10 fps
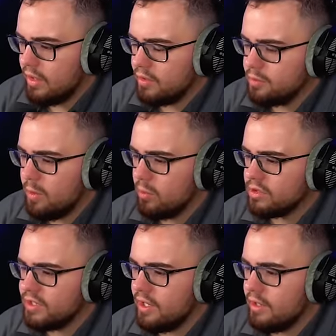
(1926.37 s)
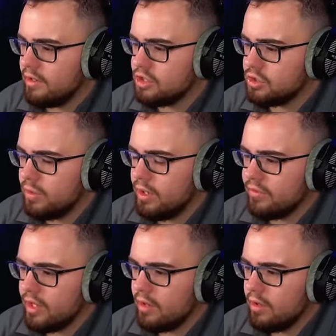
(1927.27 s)
those people were standing in the street over
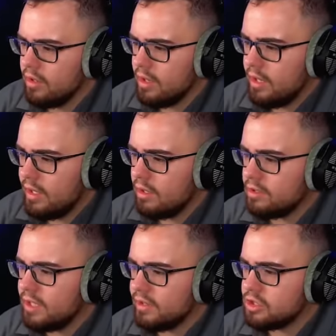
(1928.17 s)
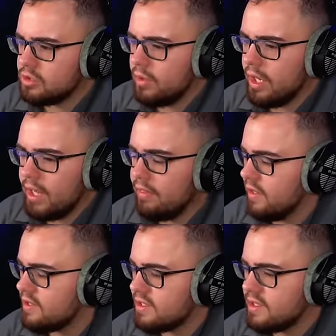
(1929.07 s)
there. Then I look down the street, and
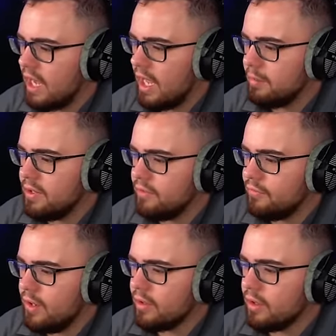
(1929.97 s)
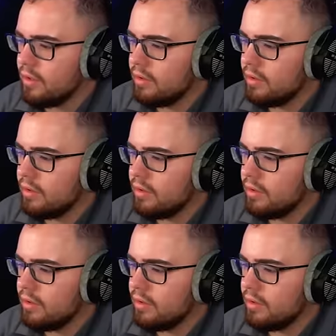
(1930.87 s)
this has got to be the photo.